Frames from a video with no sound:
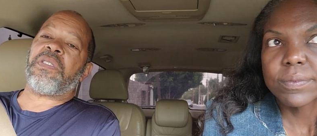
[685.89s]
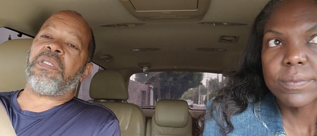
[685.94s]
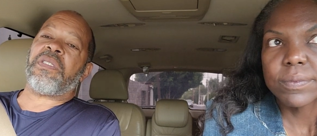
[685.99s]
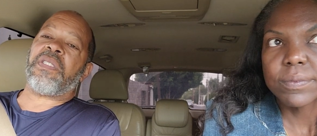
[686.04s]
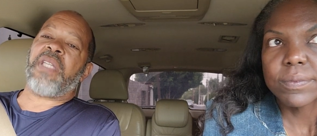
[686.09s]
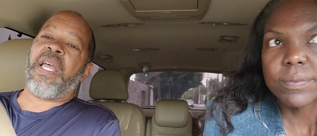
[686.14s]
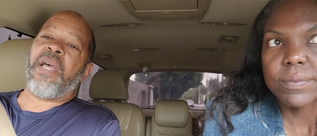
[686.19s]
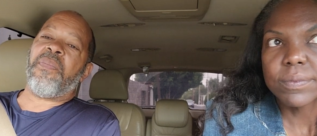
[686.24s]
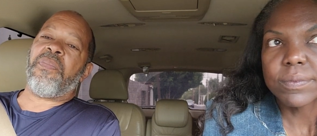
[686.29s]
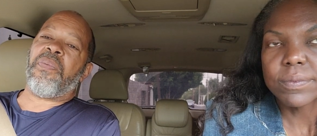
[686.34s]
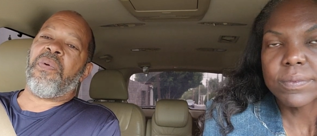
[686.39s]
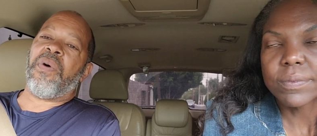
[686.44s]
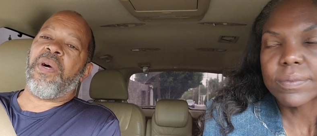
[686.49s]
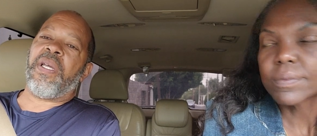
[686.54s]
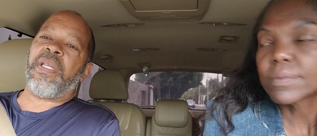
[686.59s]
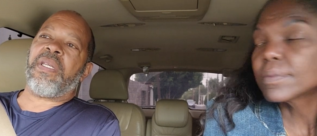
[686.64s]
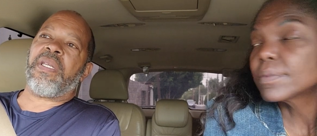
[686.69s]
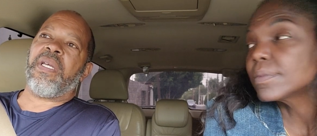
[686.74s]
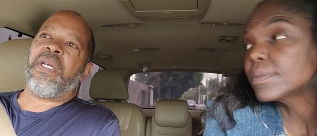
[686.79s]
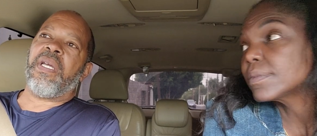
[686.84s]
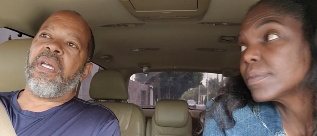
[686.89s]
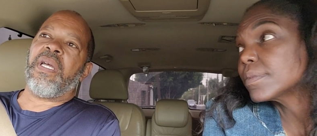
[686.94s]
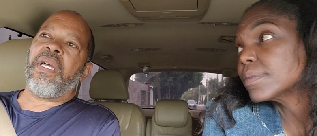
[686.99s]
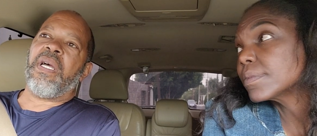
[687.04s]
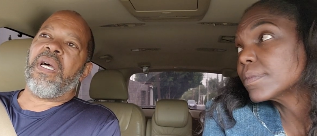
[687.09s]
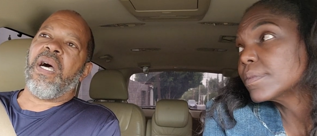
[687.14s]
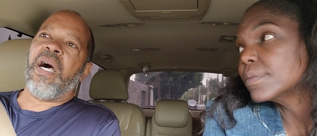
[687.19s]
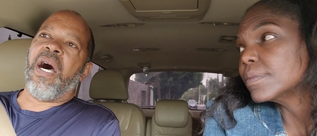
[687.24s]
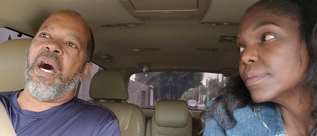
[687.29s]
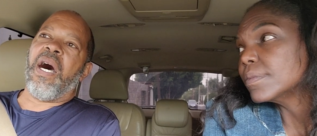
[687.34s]
Speaker 1: standpoint,
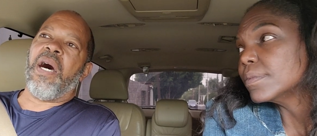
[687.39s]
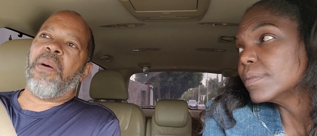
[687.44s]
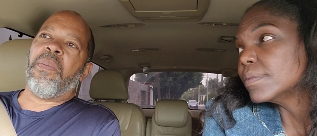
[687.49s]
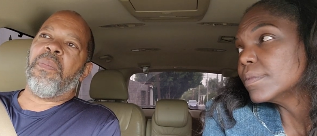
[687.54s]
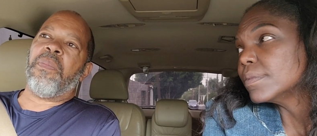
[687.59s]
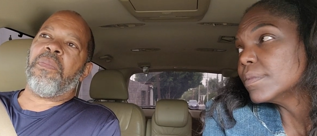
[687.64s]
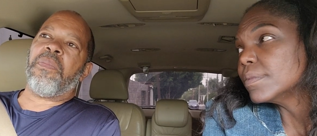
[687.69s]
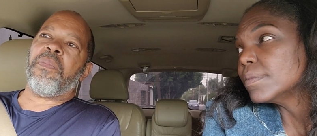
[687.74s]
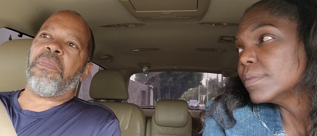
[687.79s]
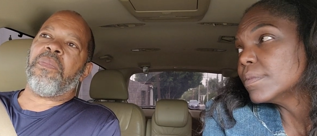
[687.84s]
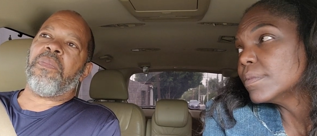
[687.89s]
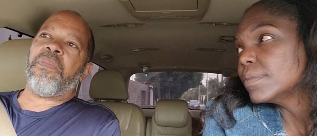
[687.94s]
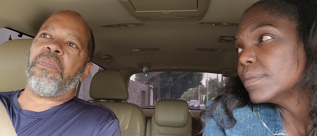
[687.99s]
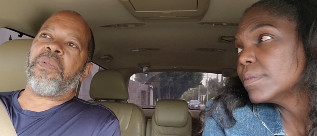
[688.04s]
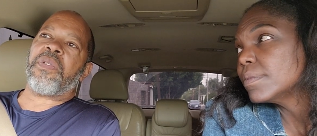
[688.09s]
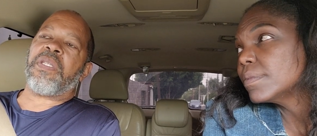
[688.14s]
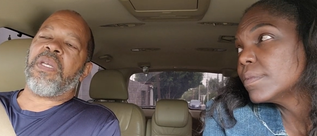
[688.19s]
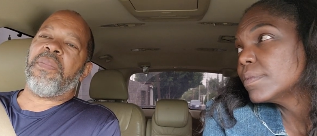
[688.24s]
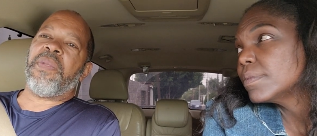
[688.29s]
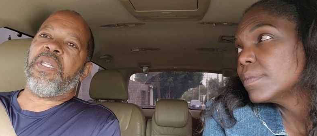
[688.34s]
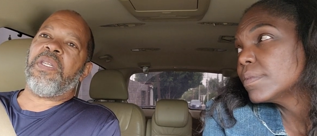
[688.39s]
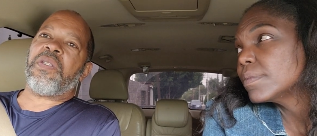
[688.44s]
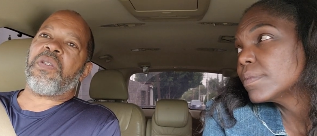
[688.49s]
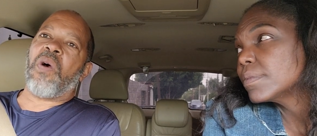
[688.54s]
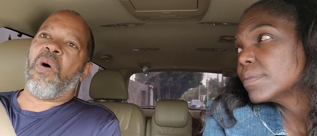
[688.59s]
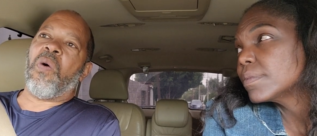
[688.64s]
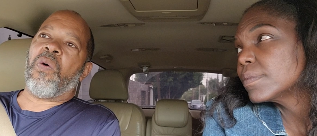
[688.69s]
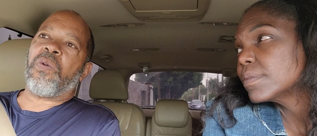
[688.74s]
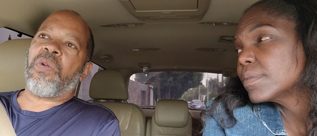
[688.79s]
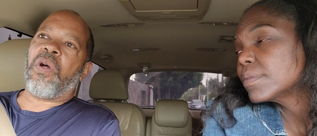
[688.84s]
um, some of these
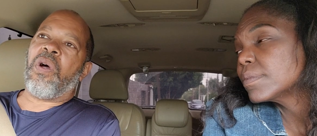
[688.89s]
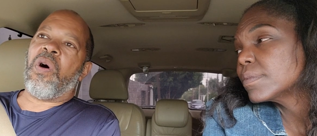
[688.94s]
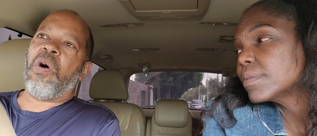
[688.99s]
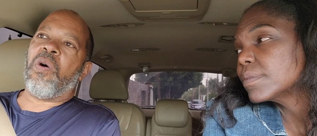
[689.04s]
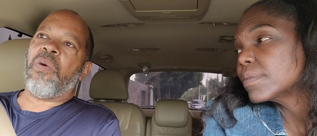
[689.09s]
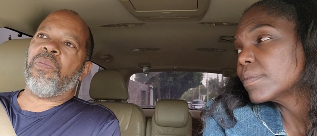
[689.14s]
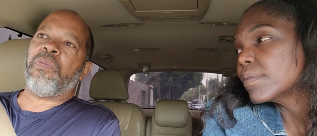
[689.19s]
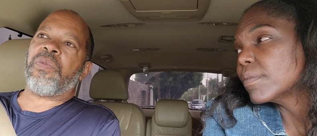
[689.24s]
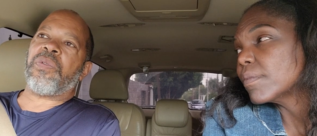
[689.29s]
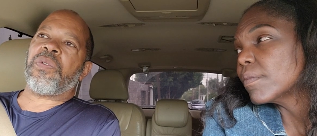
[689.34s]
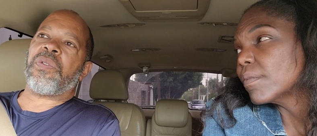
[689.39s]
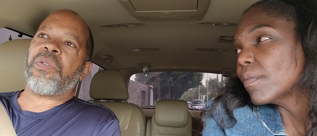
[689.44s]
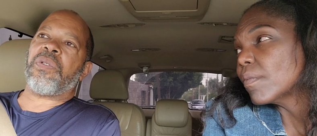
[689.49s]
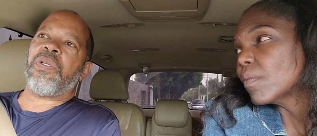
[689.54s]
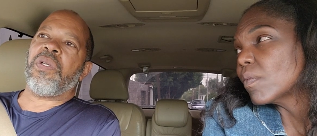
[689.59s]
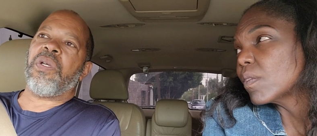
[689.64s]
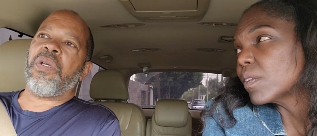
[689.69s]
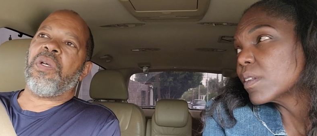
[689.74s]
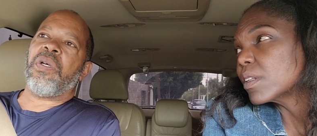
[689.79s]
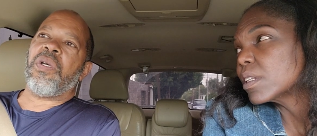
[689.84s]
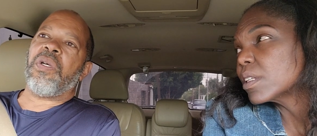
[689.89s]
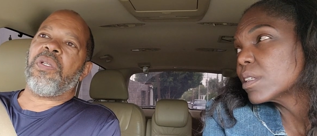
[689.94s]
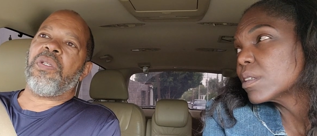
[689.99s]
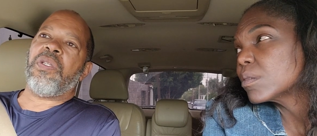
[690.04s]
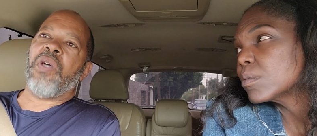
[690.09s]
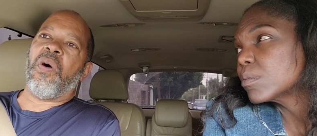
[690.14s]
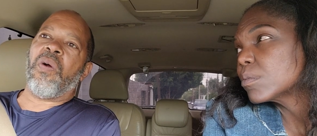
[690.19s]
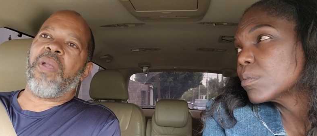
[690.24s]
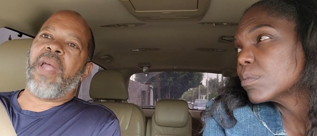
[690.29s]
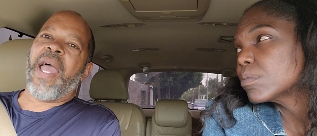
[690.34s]
older homes
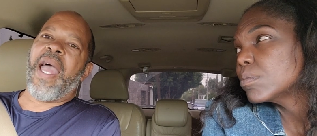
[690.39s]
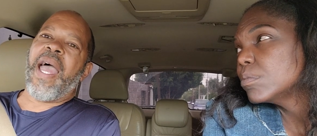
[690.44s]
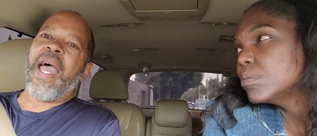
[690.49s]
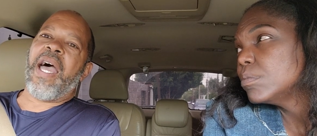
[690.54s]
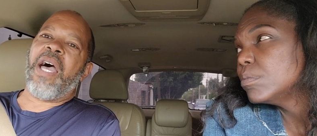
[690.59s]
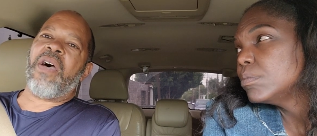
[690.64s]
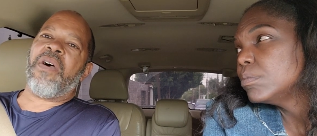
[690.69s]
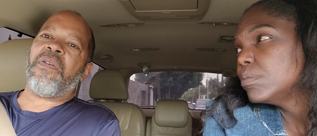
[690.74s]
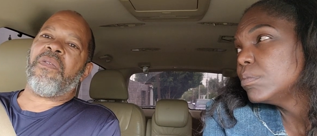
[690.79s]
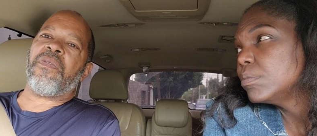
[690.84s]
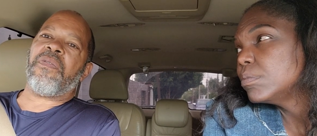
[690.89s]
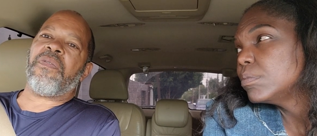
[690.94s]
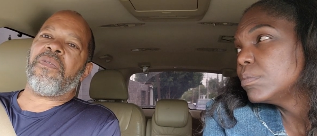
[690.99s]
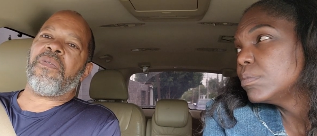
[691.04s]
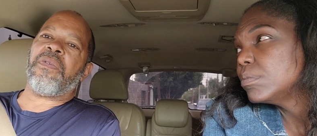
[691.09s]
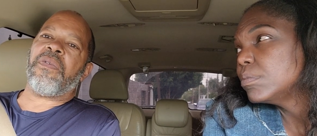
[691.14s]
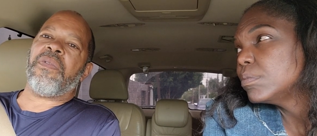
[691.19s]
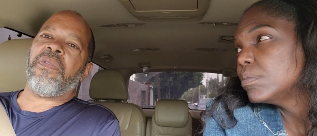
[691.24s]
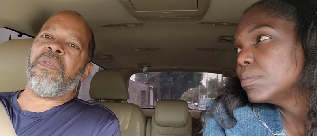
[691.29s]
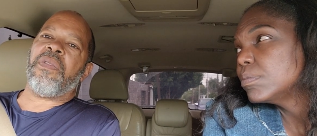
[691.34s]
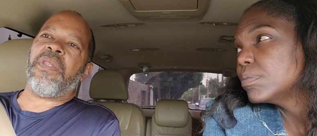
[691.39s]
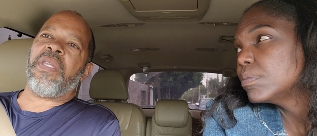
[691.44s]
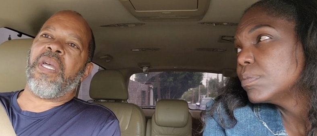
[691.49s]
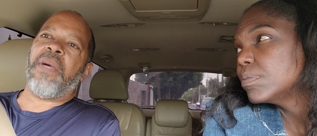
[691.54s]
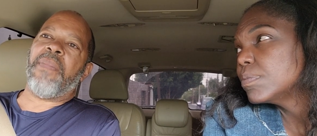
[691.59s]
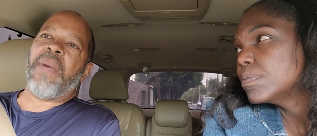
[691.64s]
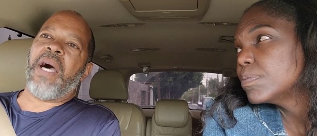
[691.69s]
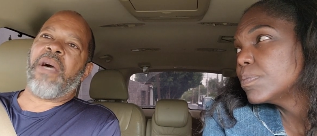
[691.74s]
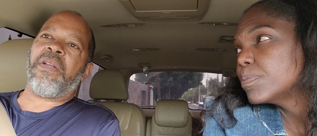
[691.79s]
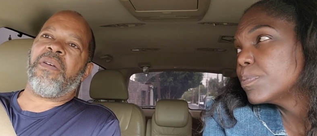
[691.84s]
don't have the
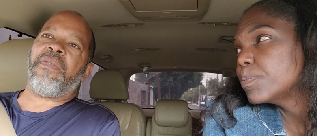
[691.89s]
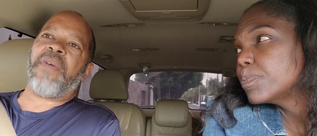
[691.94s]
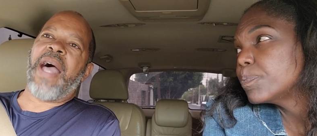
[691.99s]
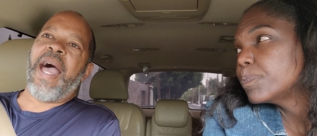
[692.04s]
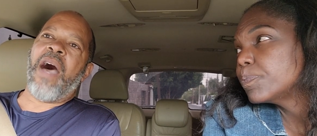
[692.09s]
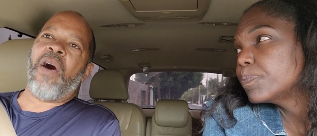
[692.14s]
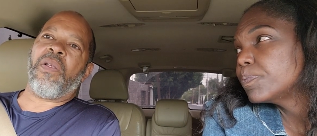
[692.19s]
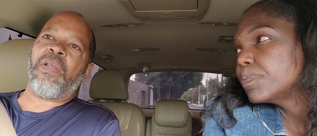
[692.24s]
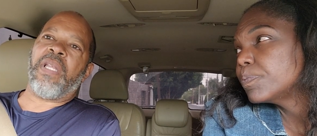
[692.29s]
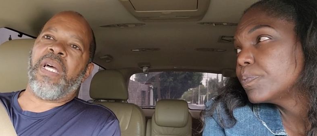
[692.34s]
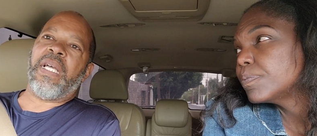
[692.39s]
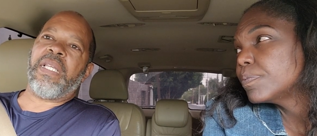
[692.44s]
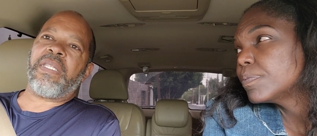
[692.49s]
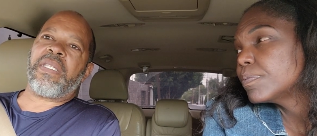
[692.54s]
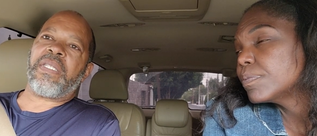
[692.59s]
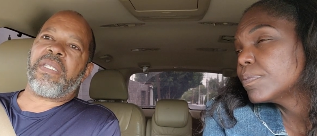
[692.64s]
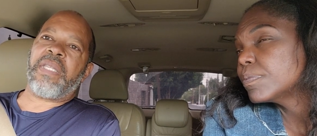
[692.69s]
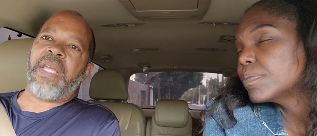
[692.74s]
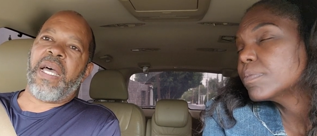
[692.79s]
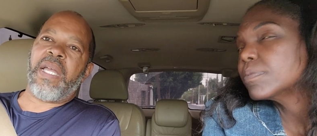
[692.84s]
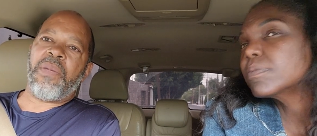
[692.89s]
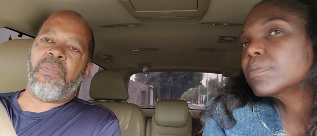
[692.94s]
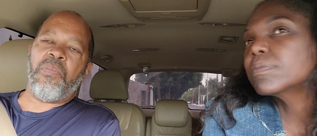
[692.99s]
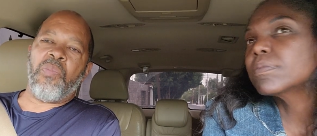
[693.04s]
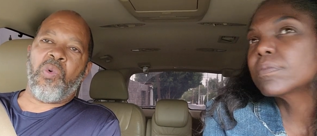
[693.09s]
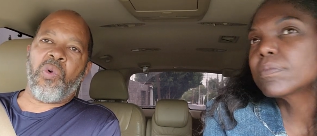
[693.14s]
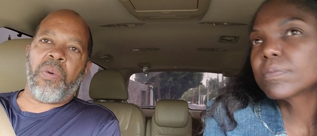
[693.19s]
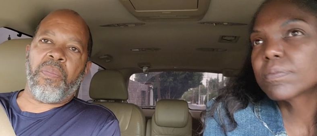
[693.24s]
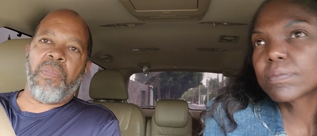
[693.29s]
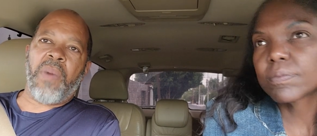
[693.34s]
amount of outlets that
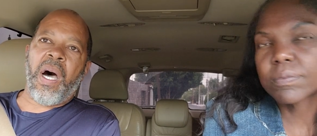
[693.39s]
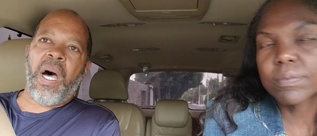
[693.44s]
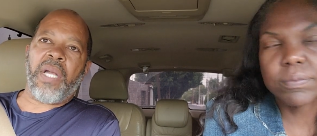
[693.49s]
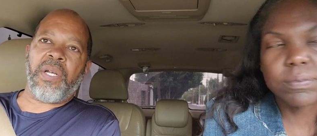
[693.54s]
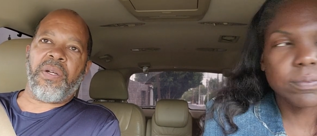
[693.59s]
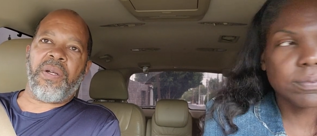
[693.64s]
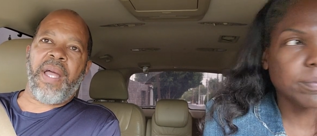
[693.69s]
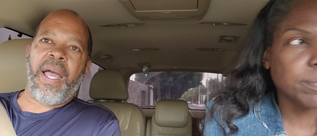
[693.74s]
more modern